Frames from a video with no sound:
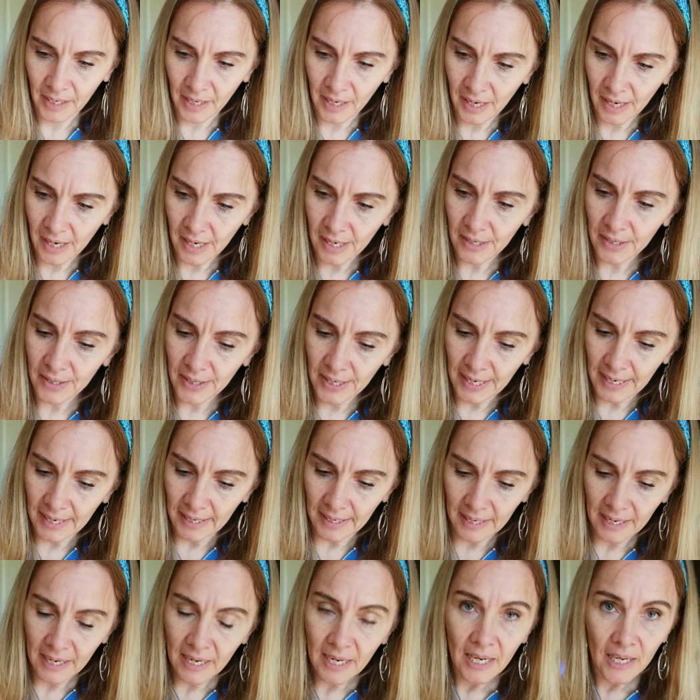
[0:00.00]
All right.
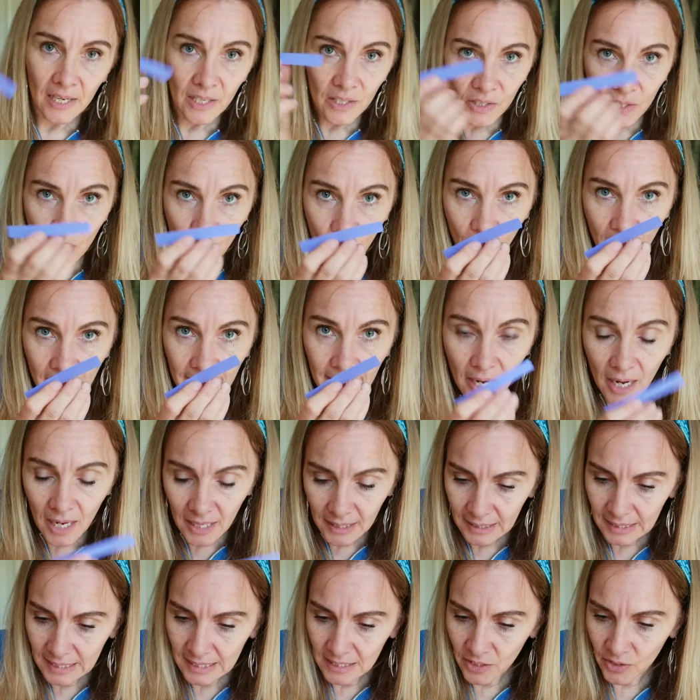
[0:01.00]
So I cut
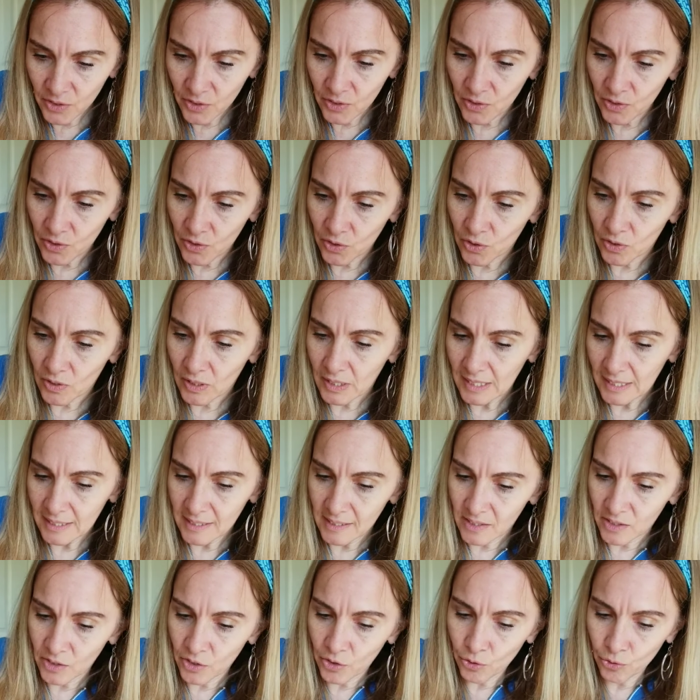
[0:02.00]
these
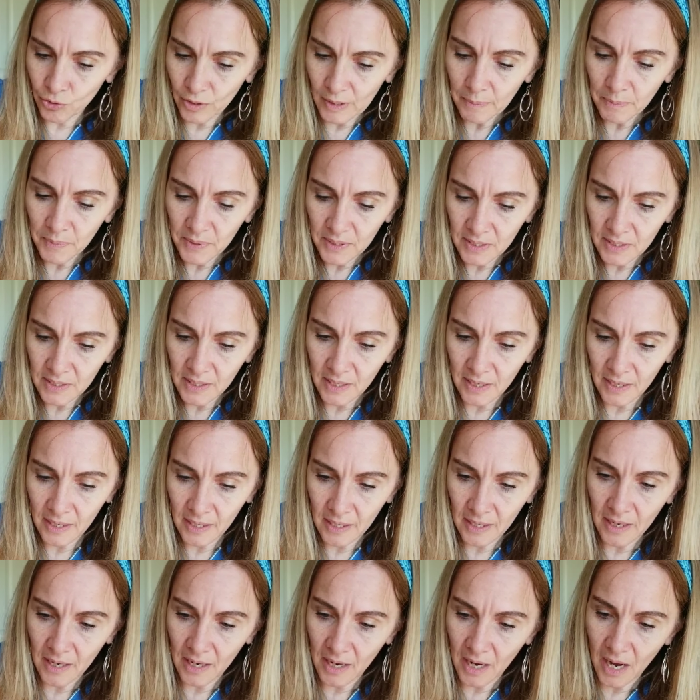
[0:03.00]
strips
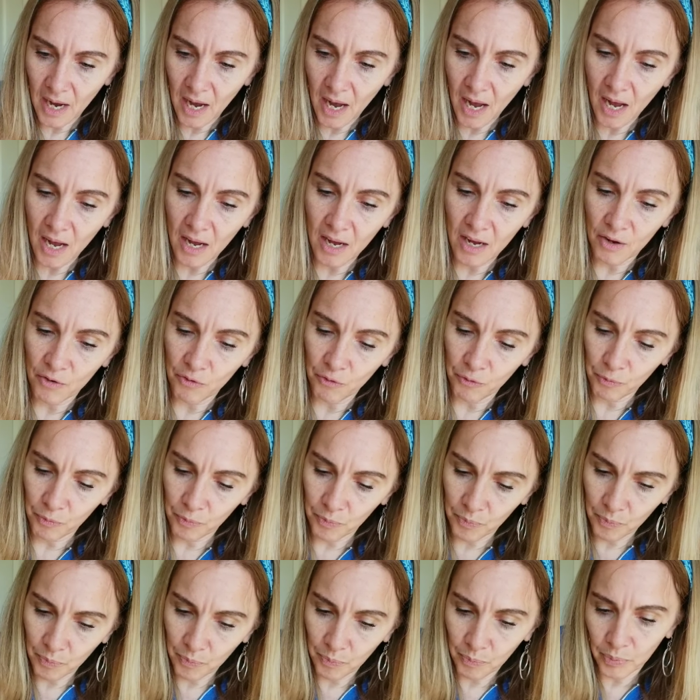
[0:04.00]
of
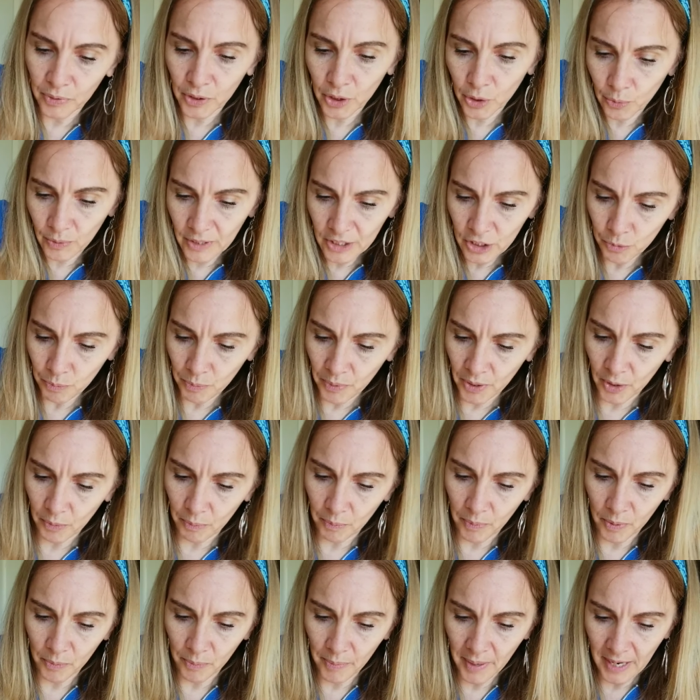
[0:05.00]
bluish
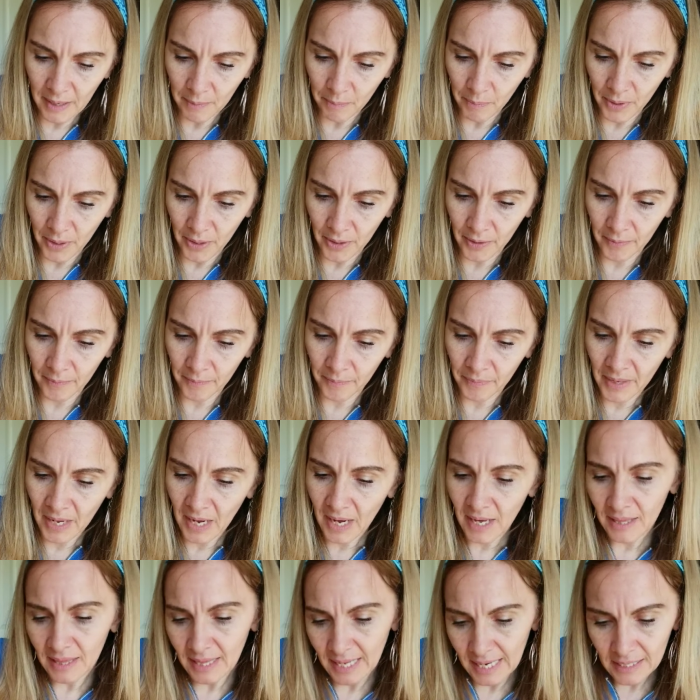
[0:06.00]
purple paper.
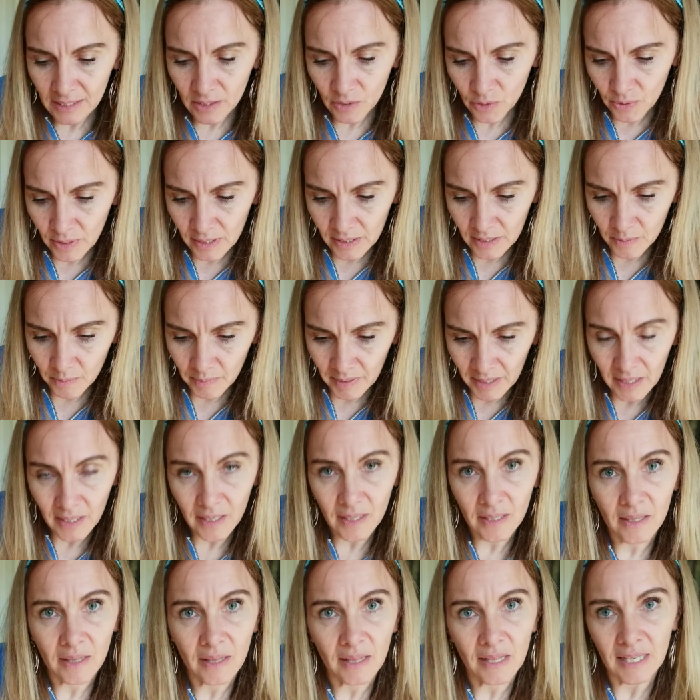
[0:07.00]
That's going to
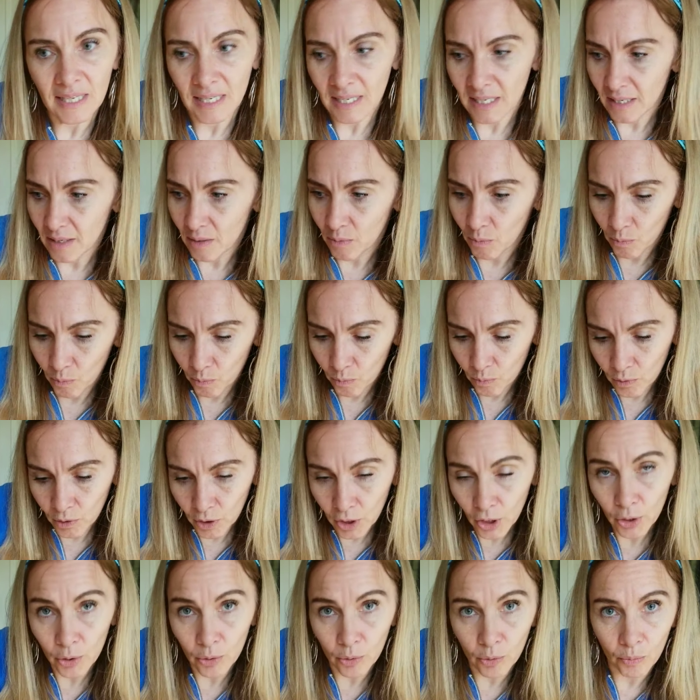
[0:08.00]
be the
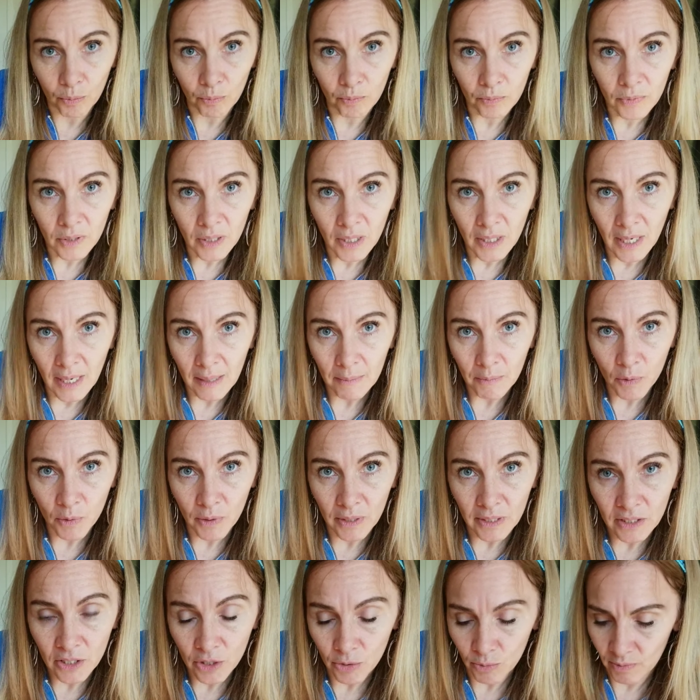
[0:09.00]
loom that I'm going
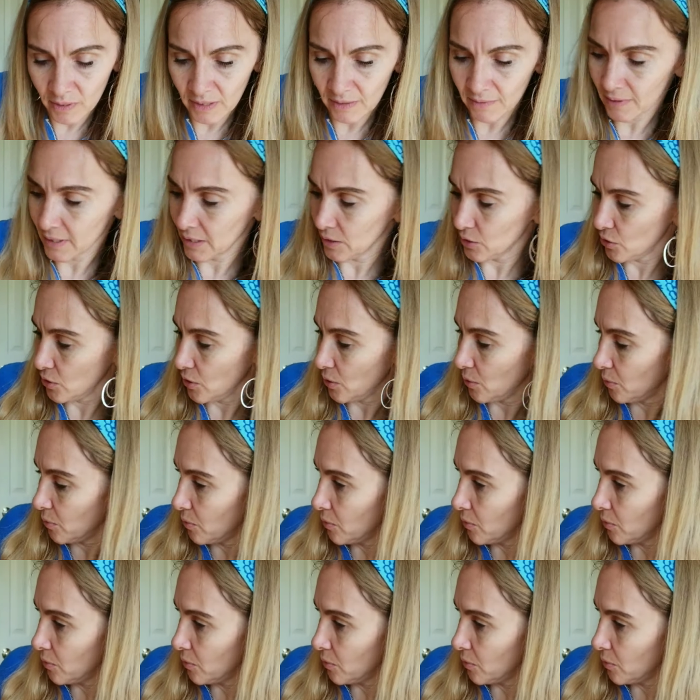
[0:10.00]
to weave into.